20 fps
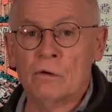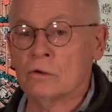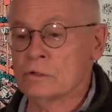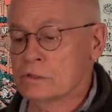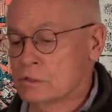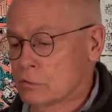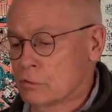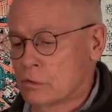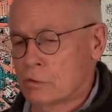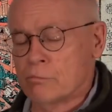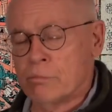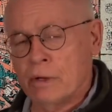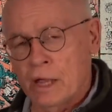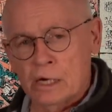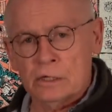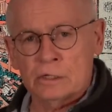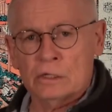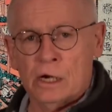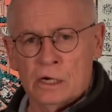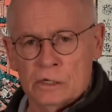Also the
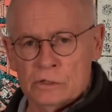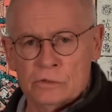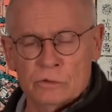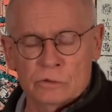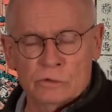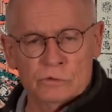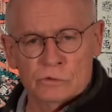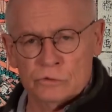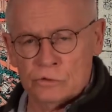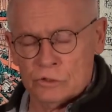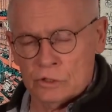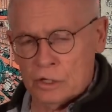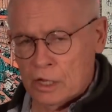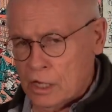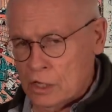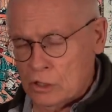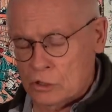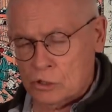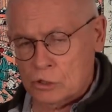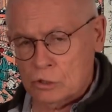bad guys on the
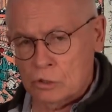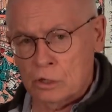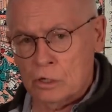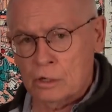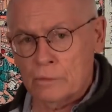stage,